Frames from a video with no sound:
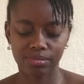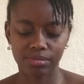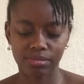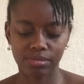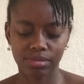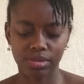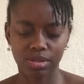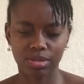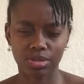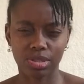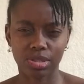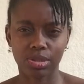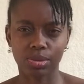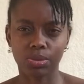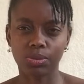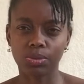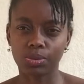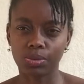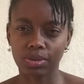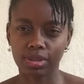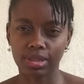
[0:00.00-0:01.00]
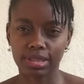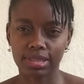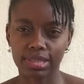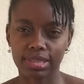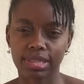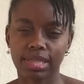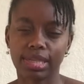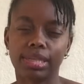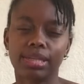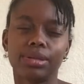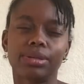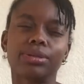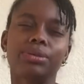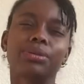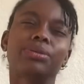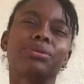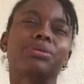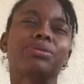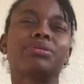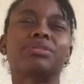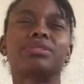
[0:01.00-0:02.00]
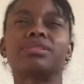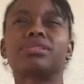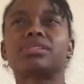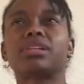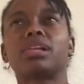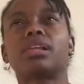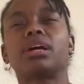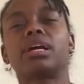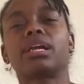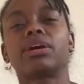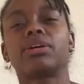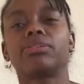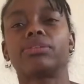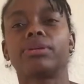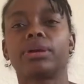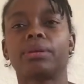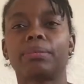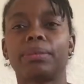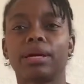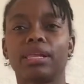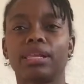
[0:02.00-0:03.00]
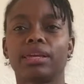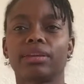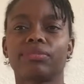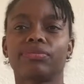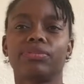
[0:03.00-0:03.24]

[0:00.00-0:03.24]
the schools. I know there's a lot out there about like